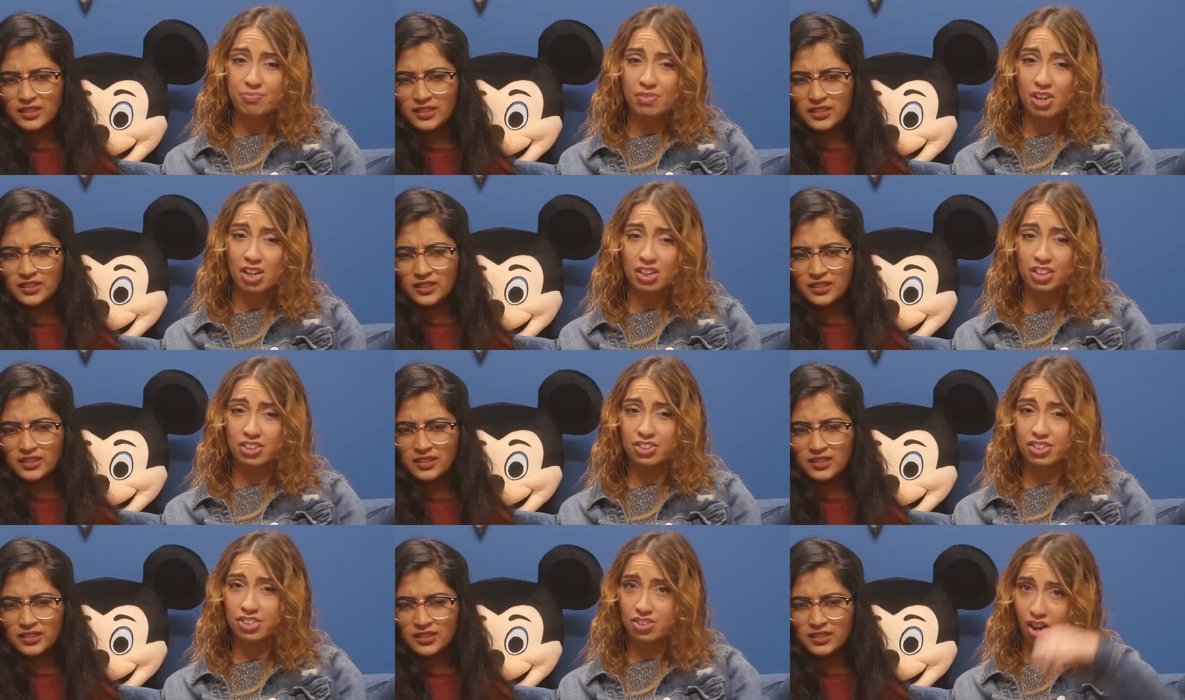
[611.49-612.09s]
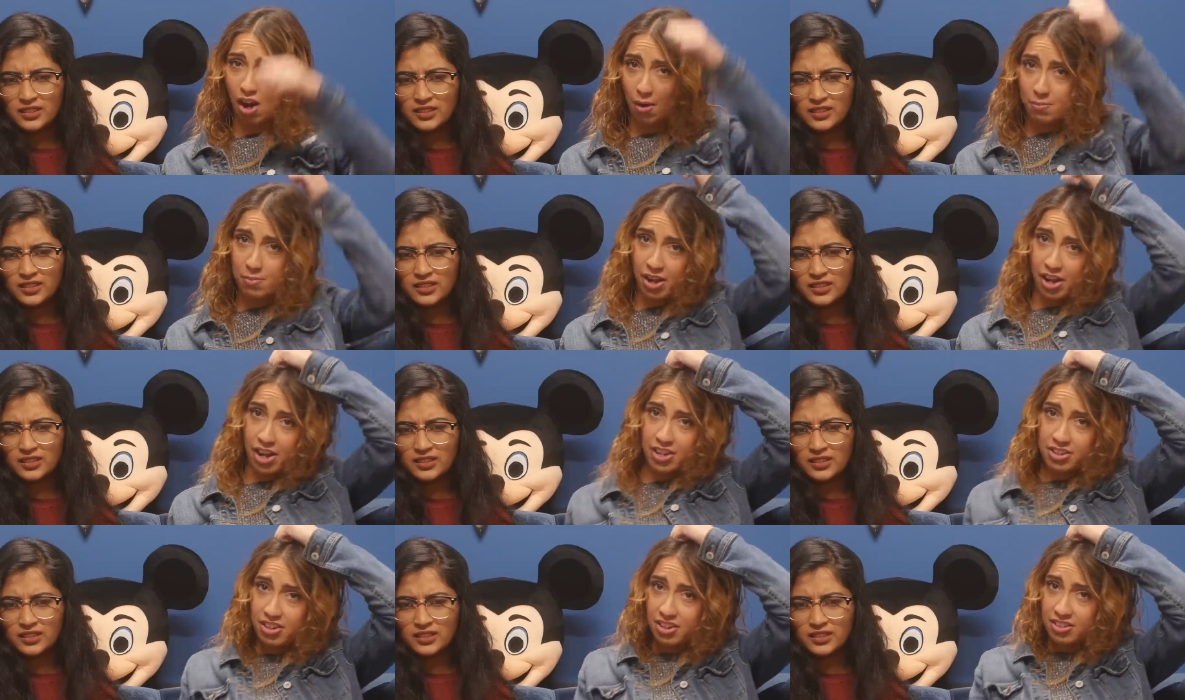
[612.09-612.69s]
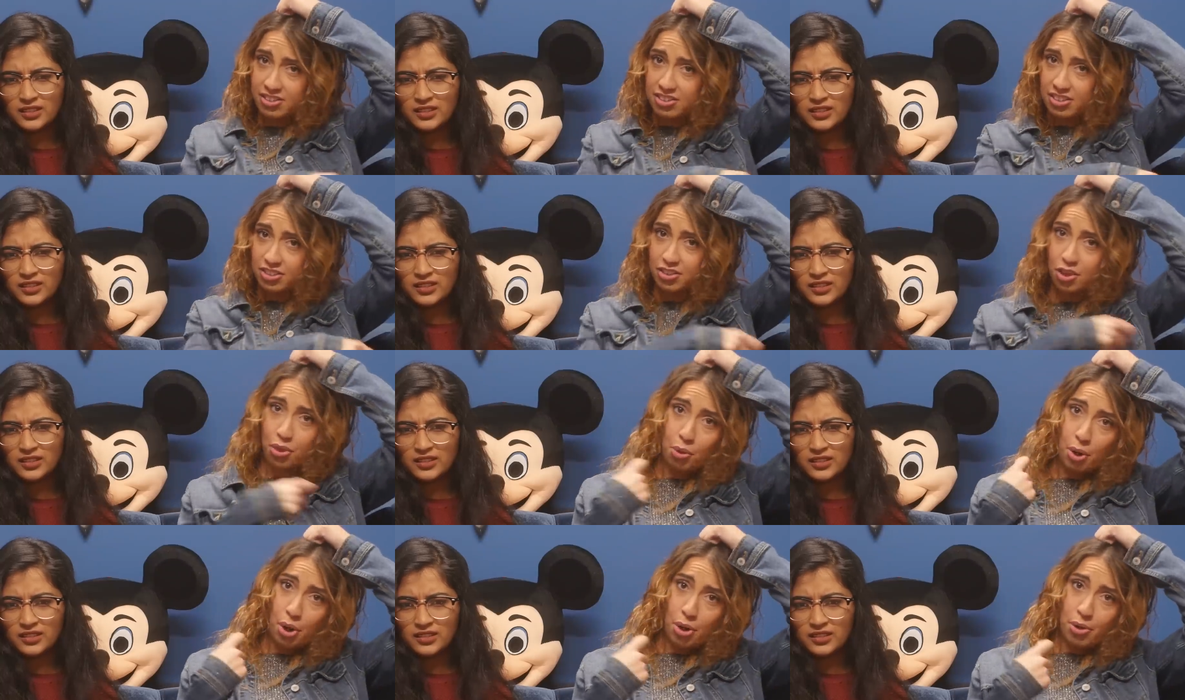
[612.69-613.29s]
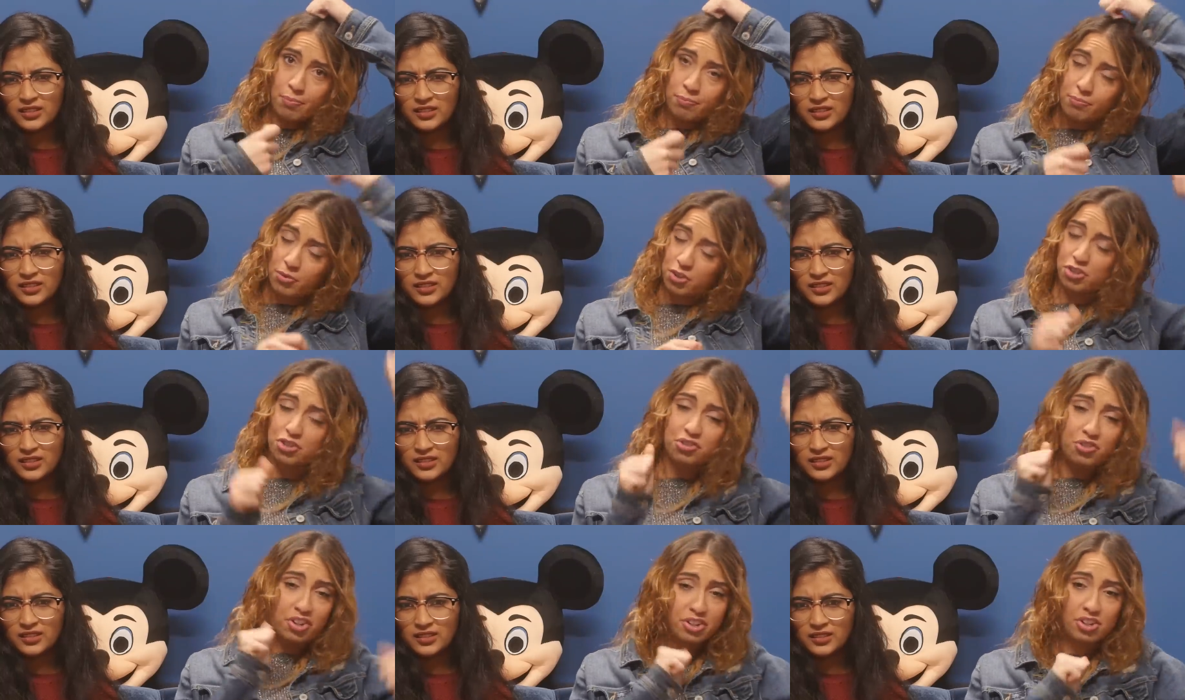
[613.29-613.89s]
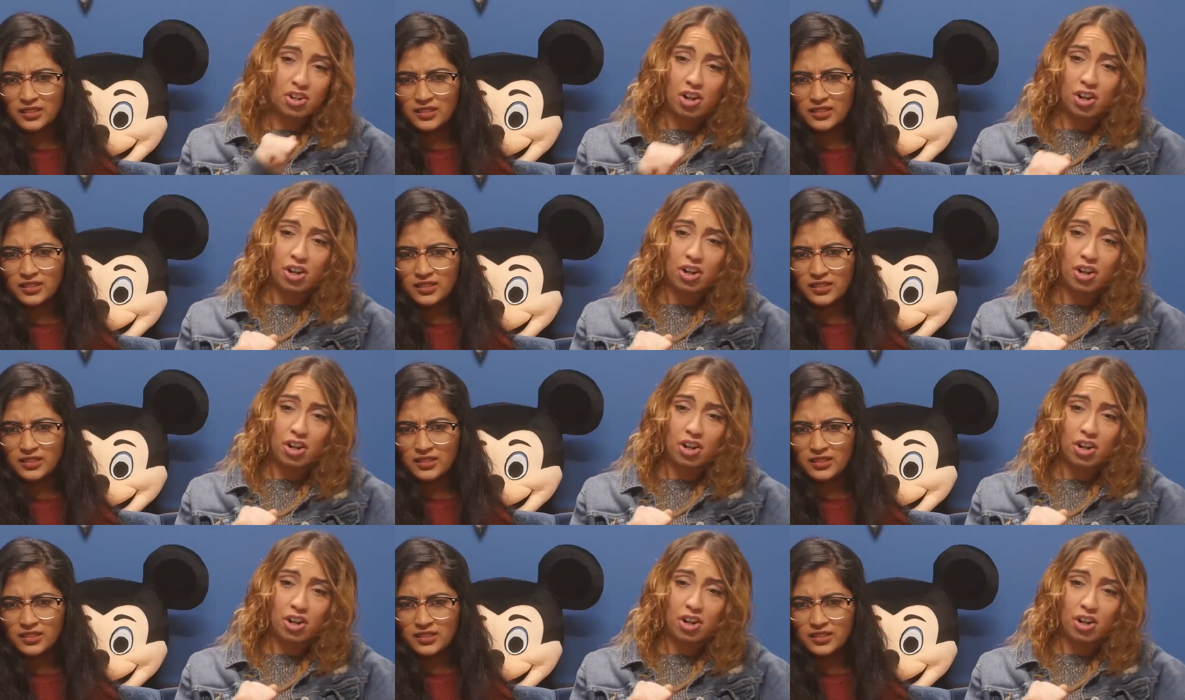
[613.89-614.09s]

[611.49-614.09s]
Speaker 1: I'd literally just grab the head and slit the throat or just strain the